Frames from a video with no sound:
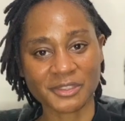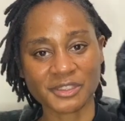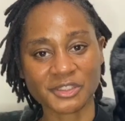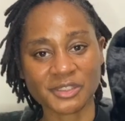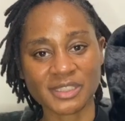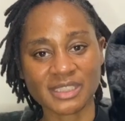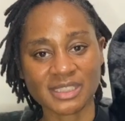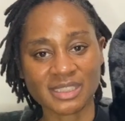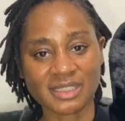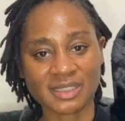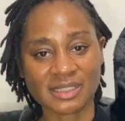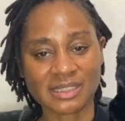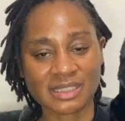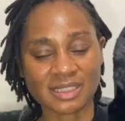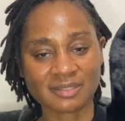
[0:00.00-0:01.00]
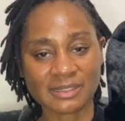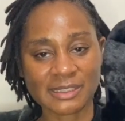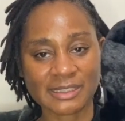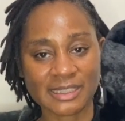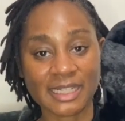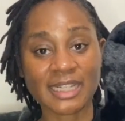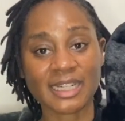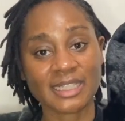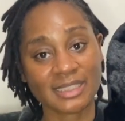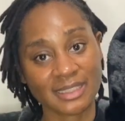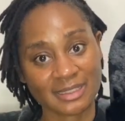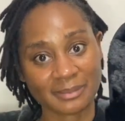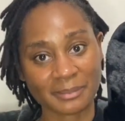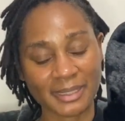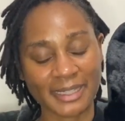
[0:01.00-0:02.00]
to trying these on. And I got these
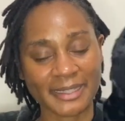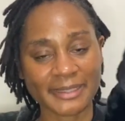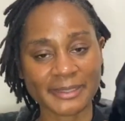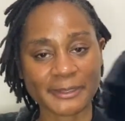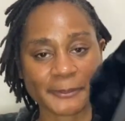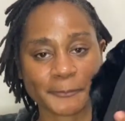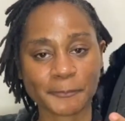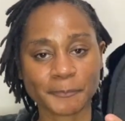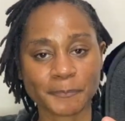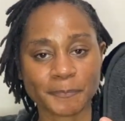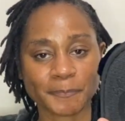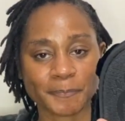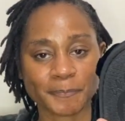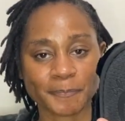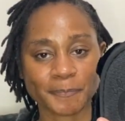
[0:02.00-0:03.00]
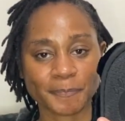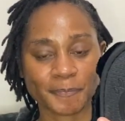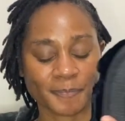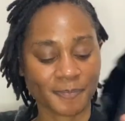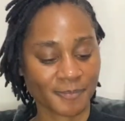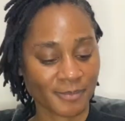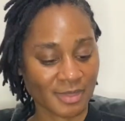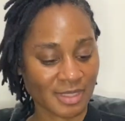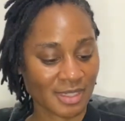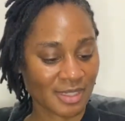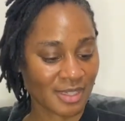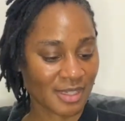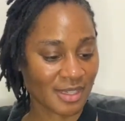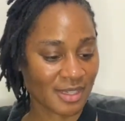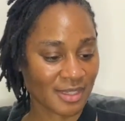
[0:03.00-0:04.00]
in black.
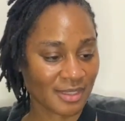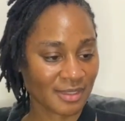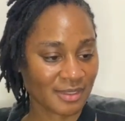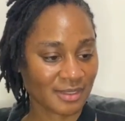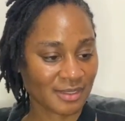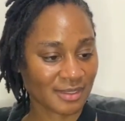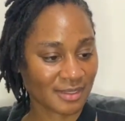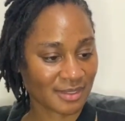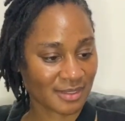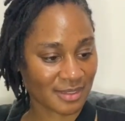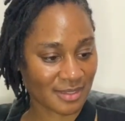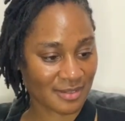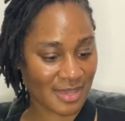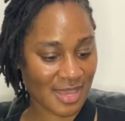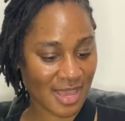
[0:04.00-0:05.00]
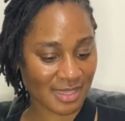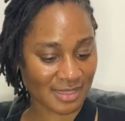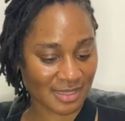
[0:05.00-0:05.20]
So yes.